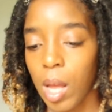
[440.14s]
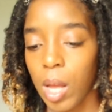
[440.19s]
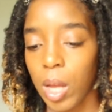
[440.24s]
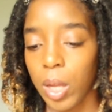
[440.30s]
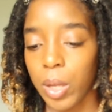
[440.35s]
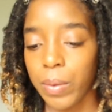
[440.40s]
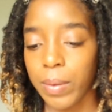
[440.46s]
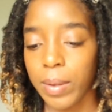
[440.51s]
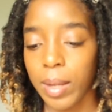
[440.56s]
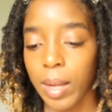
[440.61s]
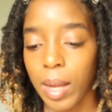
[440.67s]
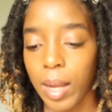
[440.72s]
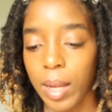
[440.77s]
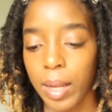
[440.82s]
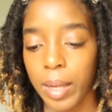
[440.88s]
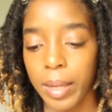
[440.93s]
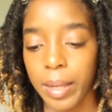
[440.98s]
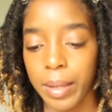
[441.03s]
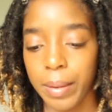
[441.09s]

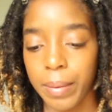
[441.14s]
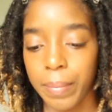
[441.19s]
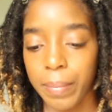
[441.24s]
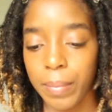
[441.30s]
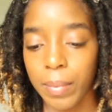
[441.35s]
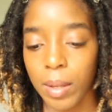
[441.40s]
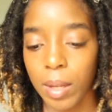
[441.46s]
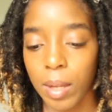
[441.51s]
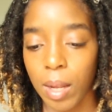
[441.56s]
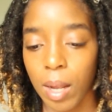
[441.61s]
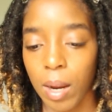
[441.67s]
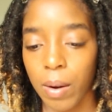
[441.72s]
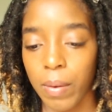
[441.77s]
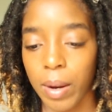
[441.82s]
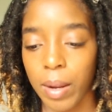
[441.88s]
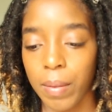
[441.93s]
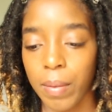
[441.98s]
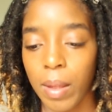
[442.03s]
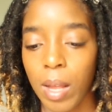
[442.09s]
Okay, all
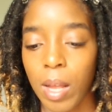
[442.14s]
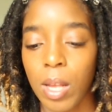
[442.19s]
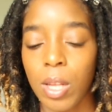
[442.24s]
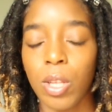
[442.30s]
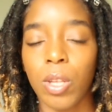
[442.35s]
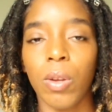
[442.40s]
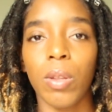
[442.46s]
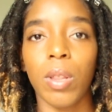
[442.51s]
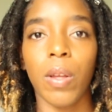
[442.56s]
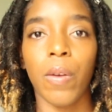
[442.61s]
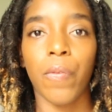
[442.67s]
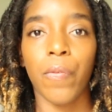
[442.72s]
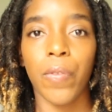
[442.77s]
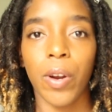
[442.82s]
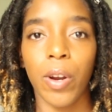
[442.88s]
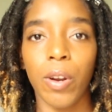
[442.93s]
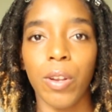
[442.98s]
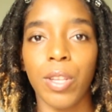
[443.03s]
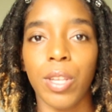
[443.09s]
right, so the
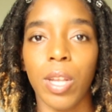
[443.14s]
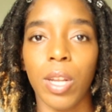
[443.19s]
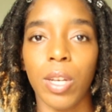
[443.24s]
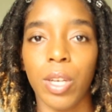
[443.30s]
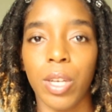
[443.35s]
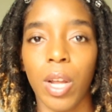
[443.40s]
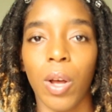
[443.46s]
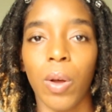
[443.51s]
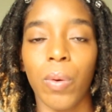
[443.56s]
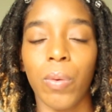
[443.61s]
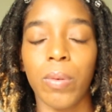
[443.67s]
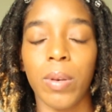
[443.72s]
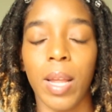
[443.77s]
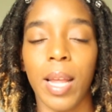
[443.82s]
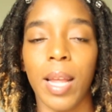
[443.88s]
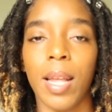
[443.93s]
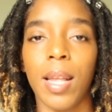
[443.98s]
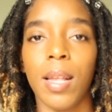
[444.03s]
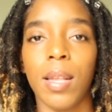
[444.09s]
first don't
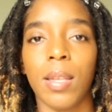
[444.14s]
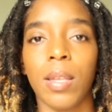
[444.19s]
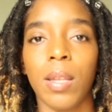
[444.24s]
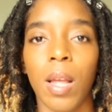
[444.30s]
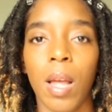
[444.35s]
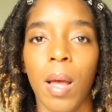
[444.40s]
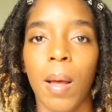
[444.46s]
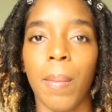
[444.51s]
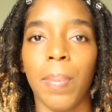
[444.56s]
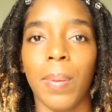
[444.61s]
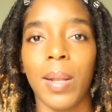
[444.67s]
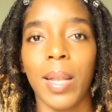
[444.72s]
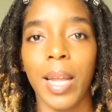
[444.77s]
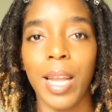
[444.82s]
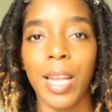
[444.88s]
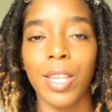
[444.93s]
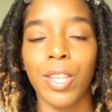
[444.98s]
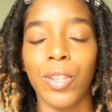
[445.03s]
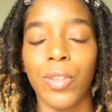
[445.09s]
is,
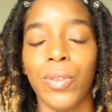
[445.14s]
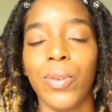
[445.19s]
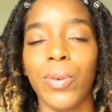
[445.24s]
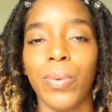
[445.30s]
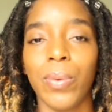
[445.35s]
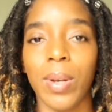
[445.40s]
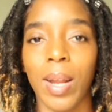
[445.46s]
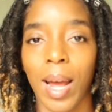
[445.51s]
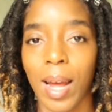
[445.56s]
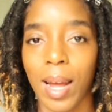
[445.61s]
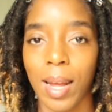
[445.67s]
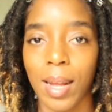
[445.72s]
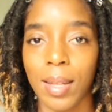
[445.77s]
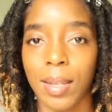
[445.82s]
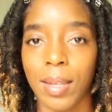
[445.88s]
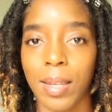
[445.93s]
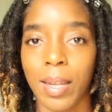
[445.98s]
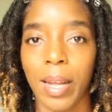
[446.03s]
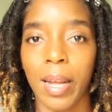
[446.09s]
please
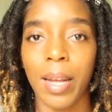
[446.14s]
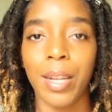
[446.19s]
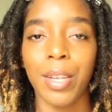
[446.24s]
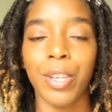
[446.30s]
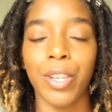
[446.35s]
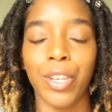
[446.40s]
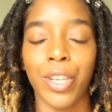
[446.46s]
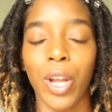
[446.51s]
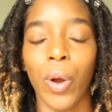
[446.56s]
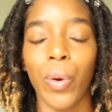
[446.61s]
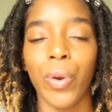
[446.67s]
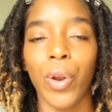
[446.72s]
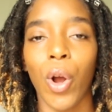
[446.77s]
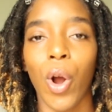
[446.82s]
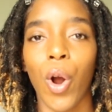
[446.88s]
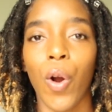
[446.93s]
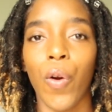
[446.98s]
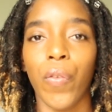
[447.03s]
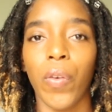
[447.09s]
don't
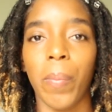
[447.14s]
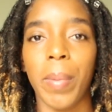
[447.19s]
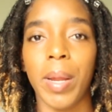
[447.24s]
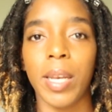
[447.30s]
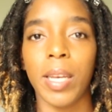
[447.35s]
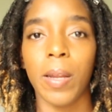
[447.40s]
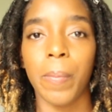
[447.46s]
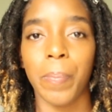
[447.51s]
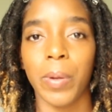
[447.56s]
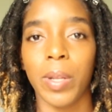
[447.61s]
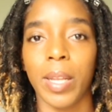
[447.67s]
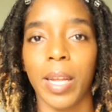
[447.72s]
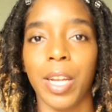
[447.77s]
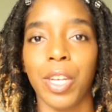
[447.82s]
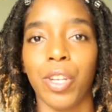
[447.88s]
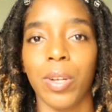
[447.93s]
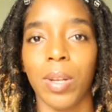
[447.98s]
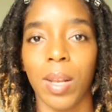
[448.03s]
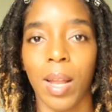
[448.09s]
over
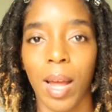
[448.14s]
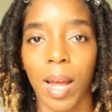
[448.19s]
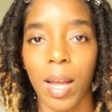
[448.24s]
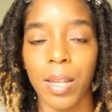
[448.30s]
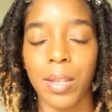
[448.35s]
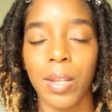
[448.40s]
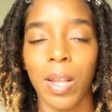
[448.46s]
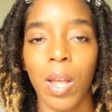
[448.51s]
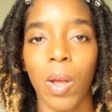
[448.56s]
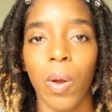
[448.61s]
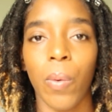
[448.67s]
manipulate your locks.